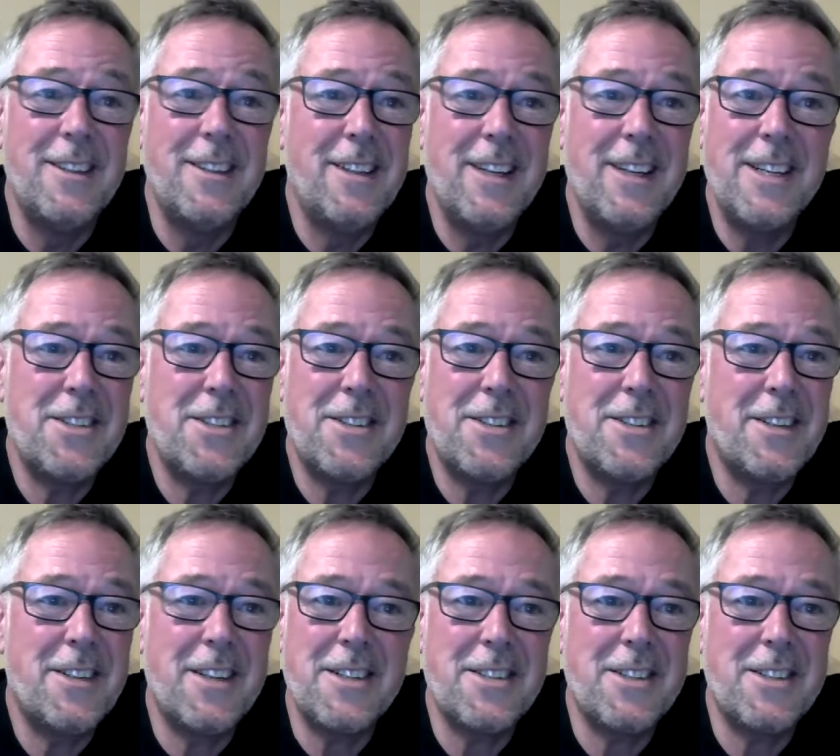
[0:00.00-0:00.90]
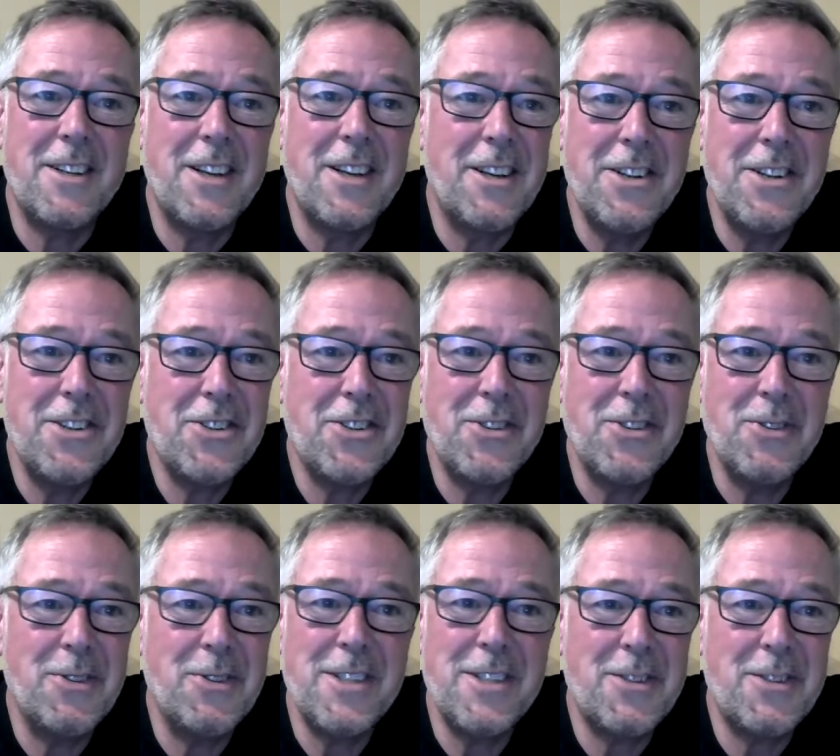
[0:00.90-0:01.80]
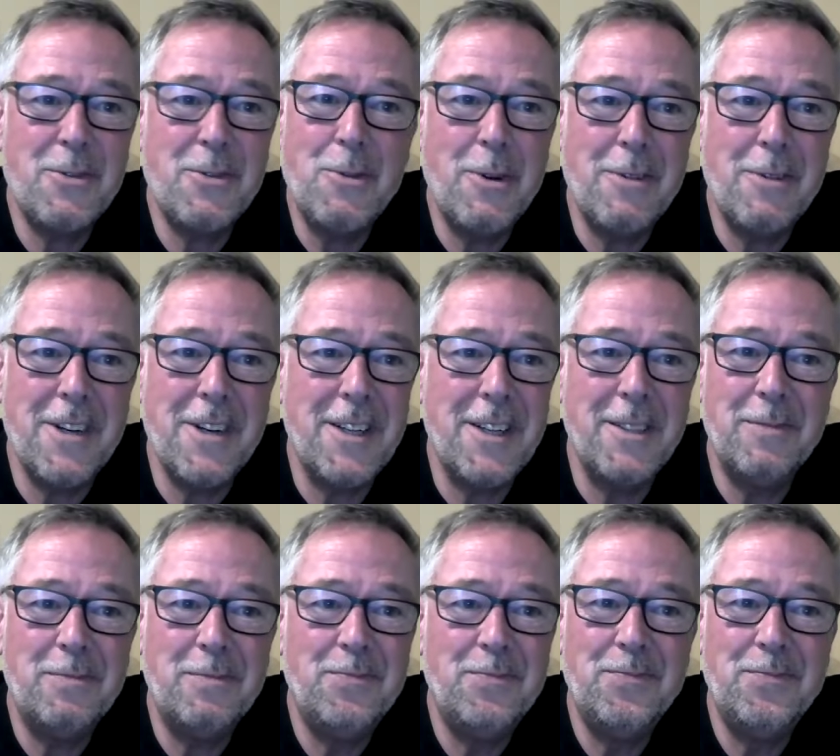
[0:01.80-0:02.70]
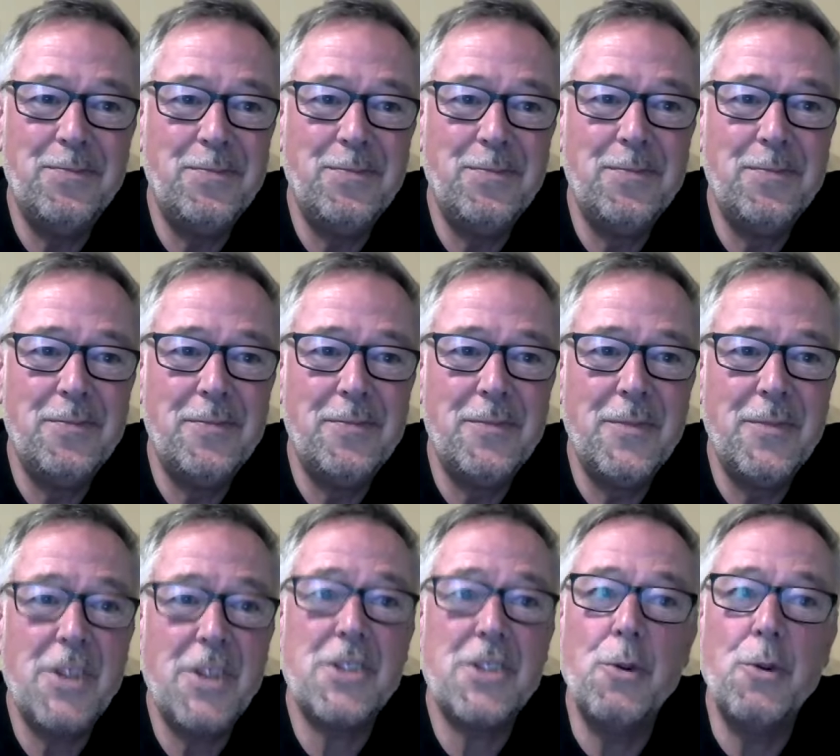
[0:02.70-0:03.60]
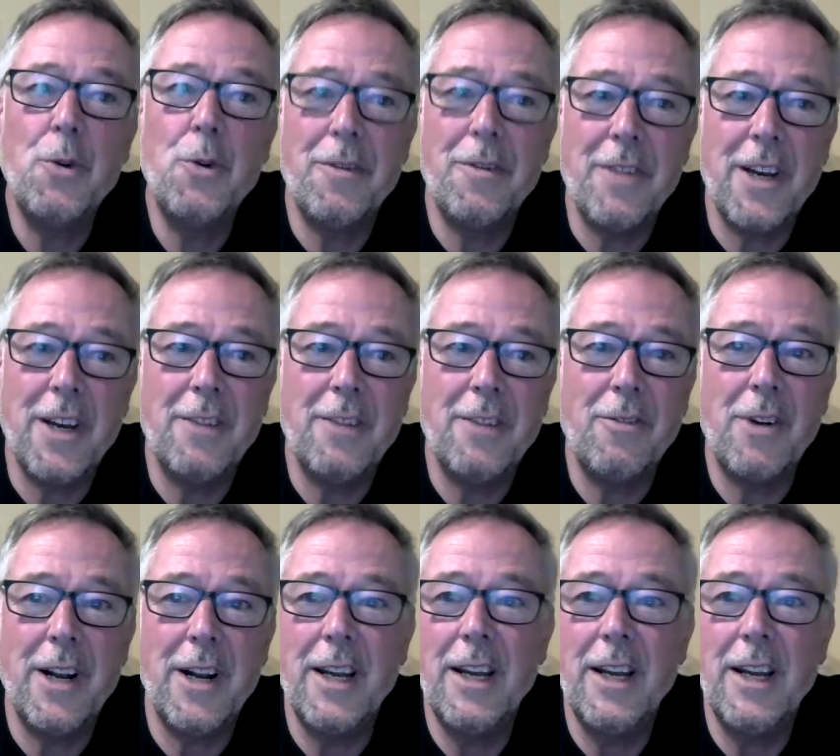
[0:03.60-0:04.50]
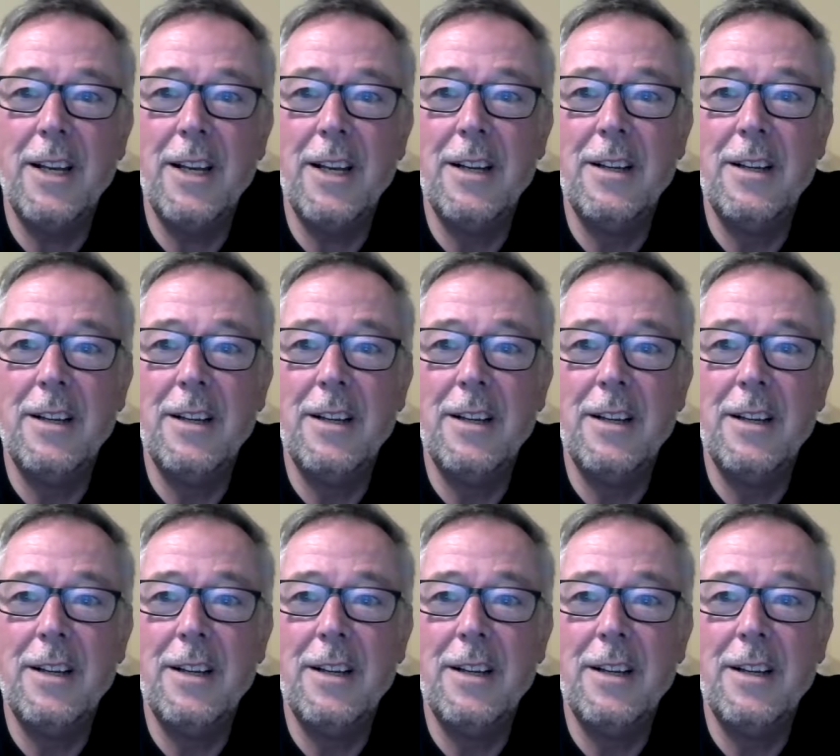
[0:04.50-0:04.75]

It's just unconditional. It's all of it. Just all of it, really.